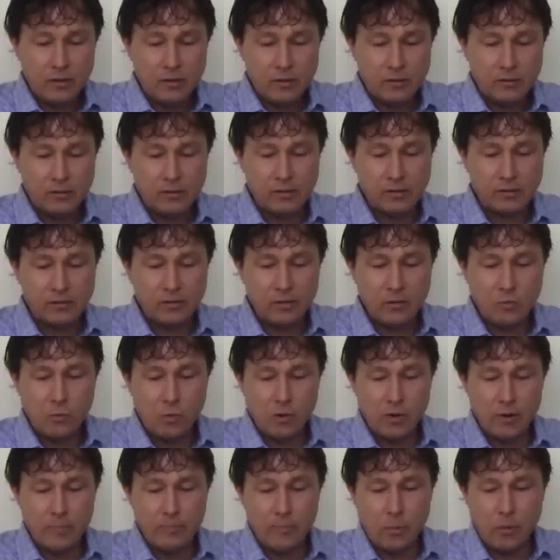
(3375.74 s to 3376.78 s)

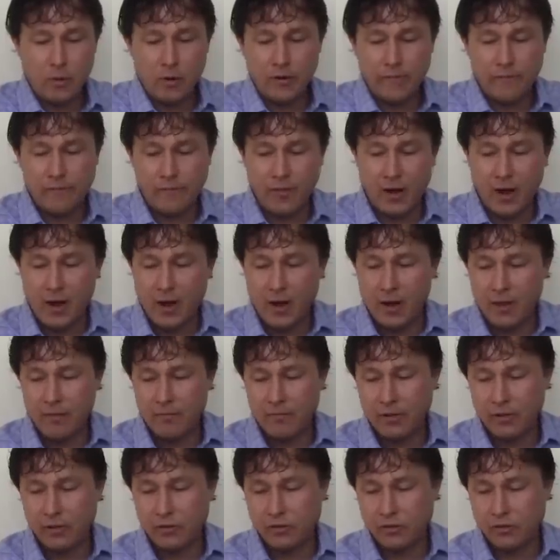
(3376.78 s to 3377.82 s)
sixty-one point
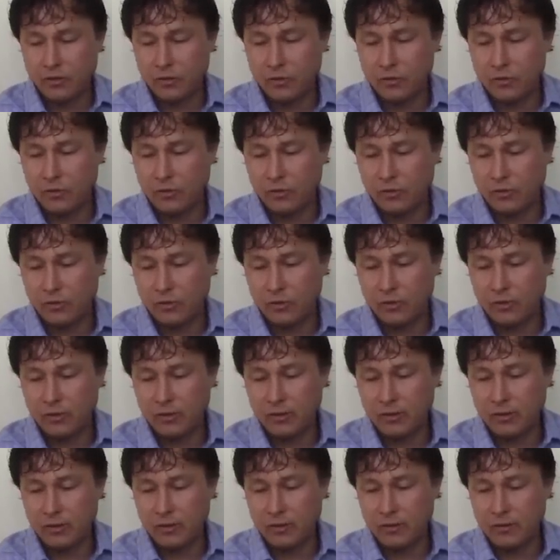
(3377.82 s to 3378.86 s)
five, this juice,
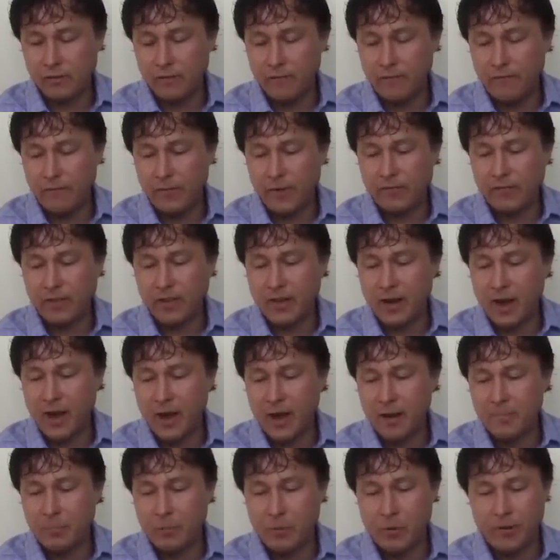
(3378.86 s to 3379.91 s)

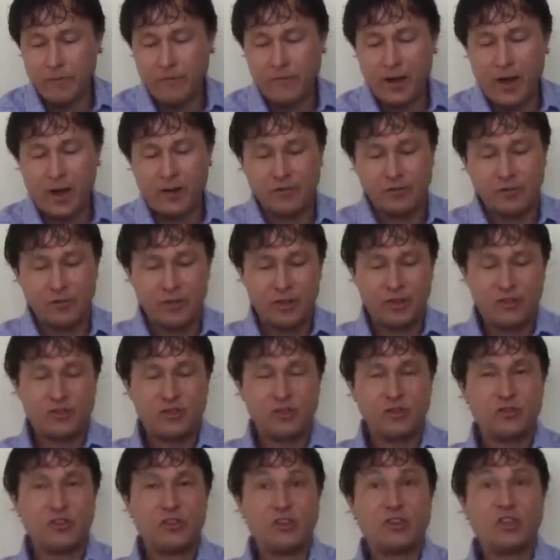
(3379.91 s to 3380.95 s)
fifty-nine point five. So this
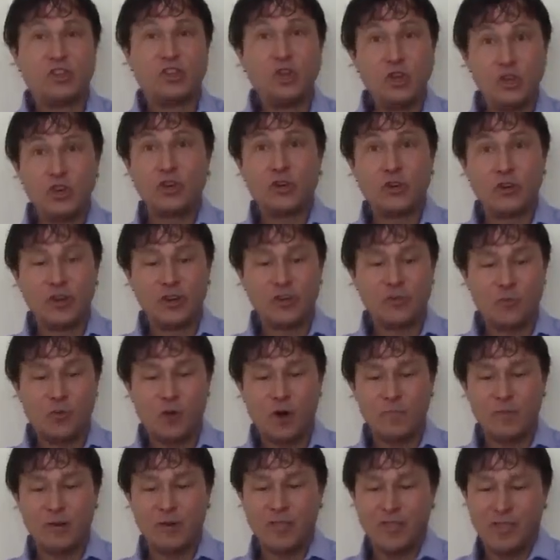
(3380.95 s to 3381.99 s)
juice is two degrees
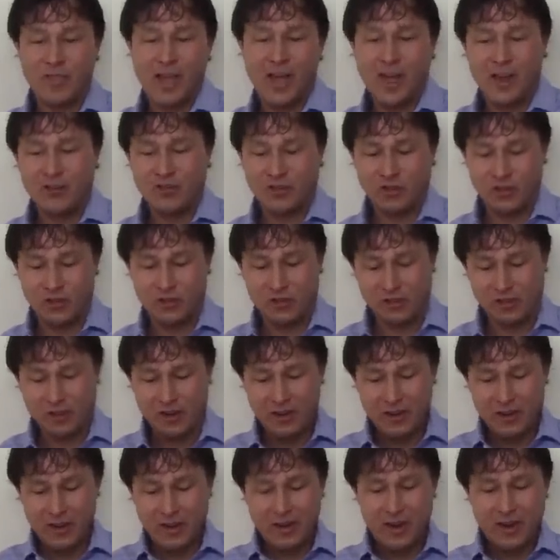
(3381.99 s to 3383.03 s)
warmer than that juice,
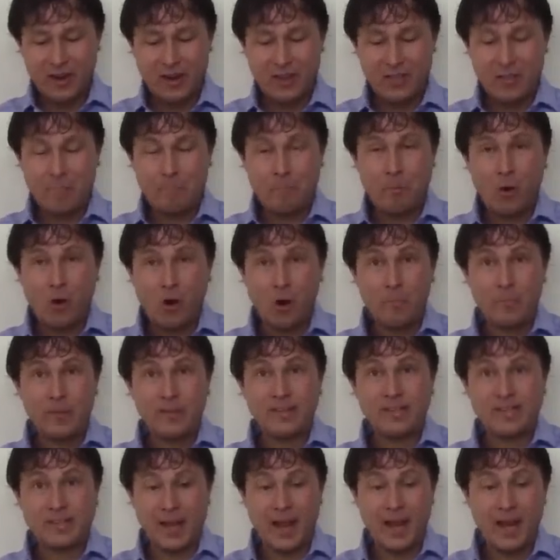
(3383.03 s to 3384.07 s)
and the pulp
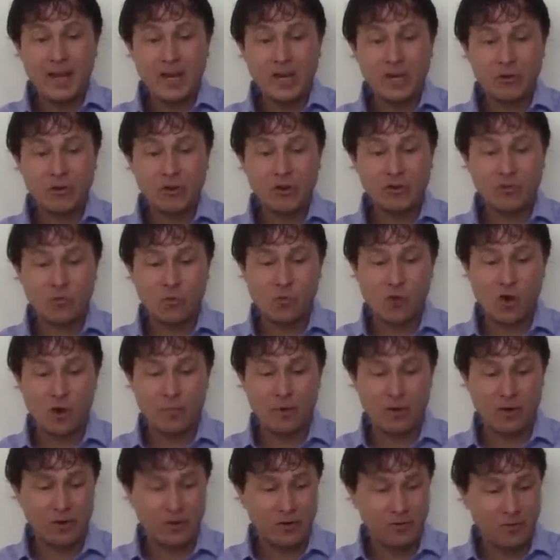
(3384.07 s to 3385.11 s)
is ten degrees
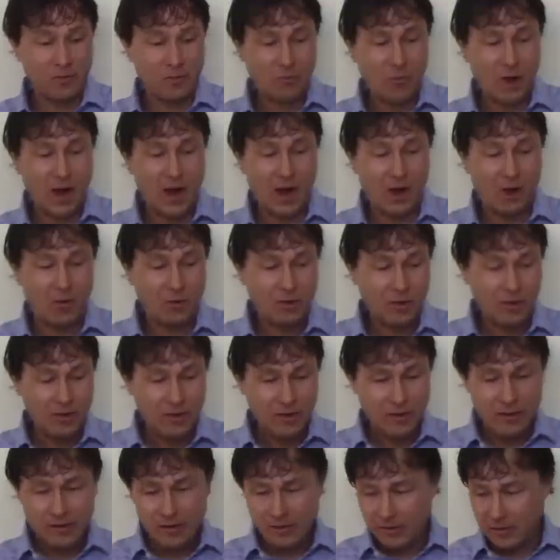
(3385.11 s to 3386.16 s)
warmer. Wow,
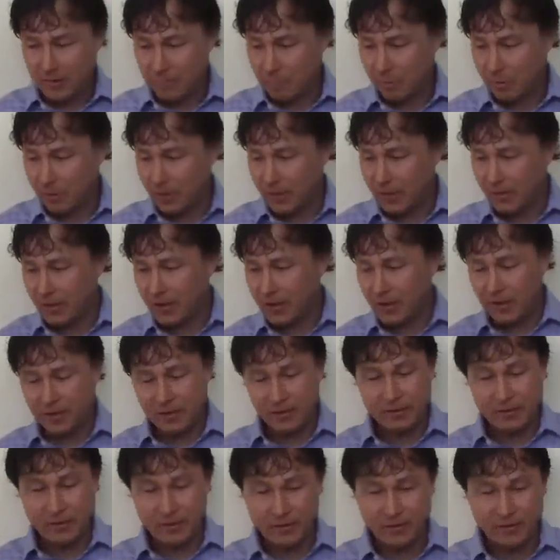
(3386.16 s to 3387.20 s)
completely
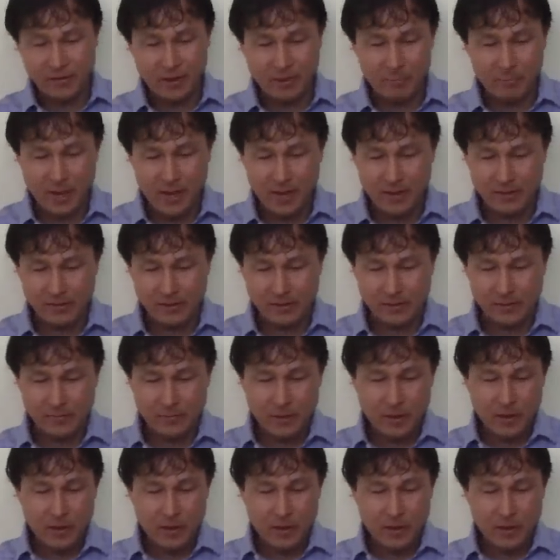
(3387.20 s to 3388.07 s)
amazing.